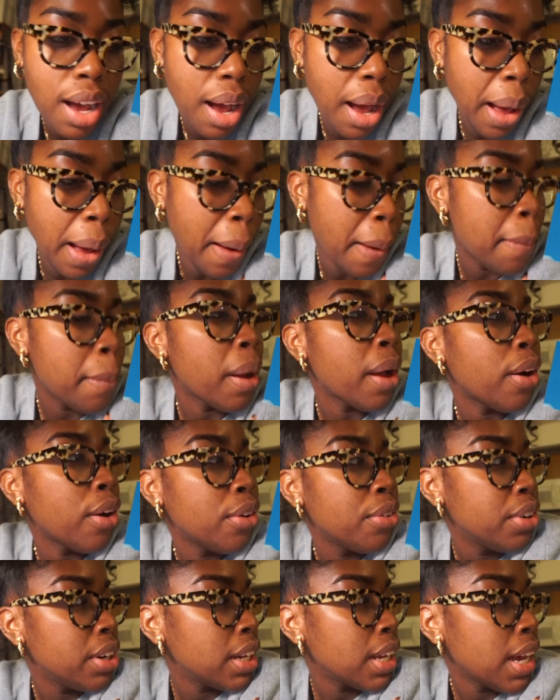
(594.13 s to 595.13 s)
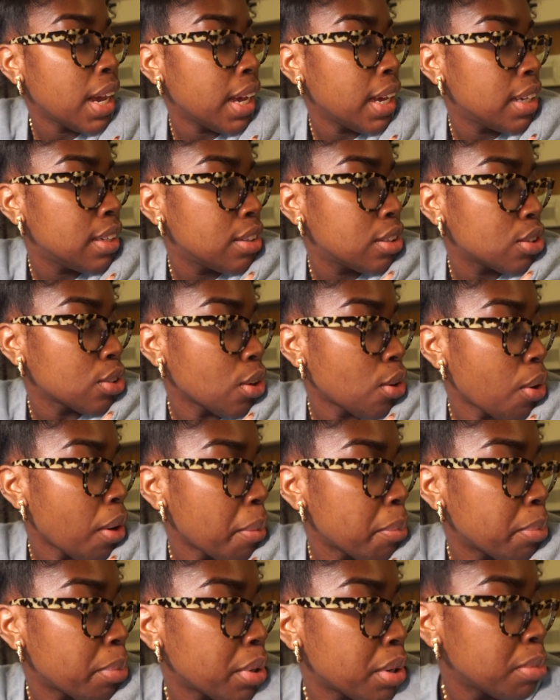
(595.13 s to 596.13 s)
Um, I already ate, so
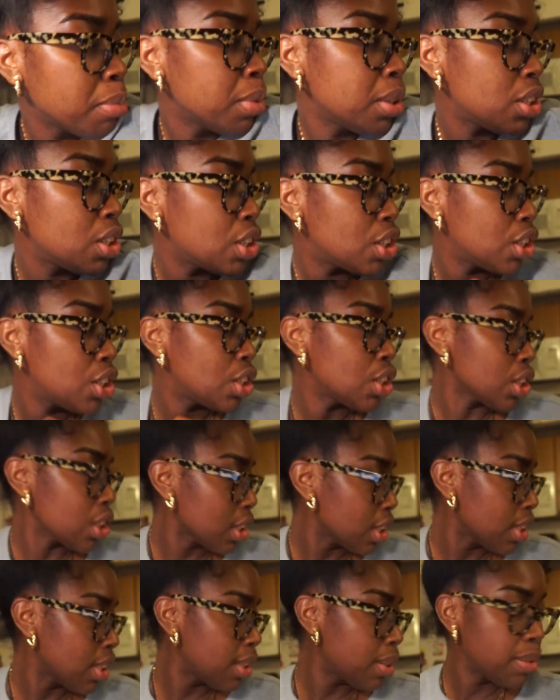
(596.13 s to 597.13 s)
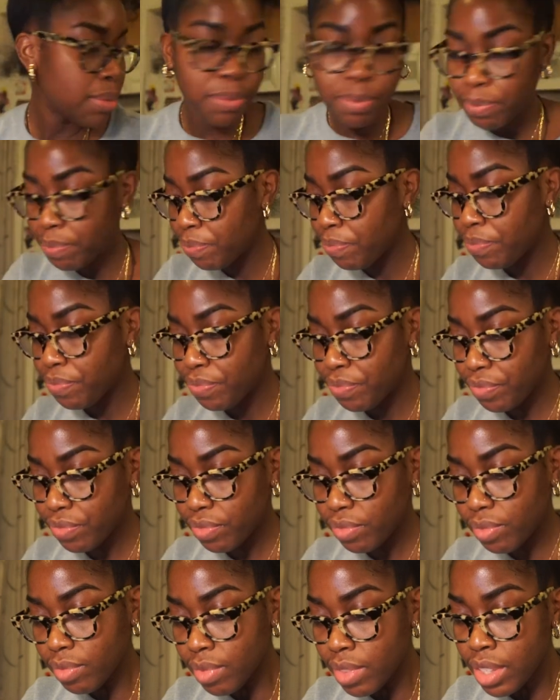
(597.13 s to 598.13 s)
I'm pretty much chilling
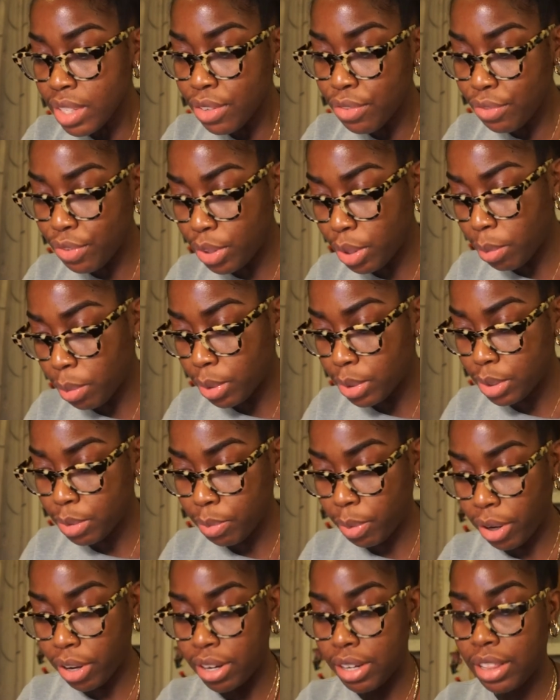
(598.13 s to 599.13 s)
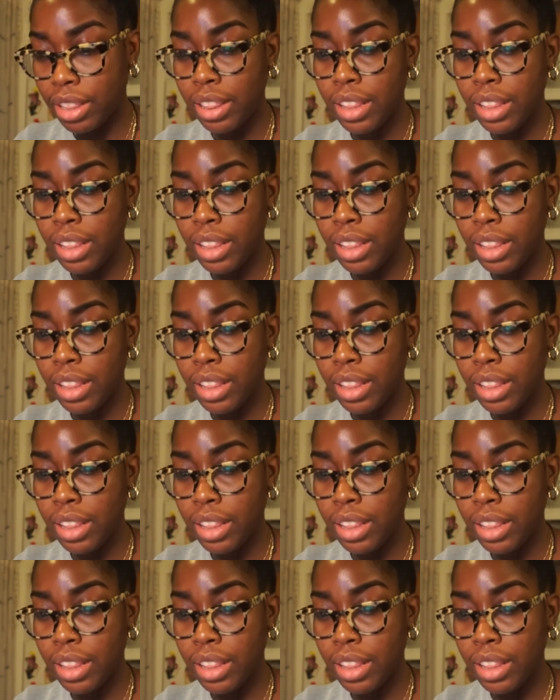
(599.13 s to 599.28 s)
for the most part.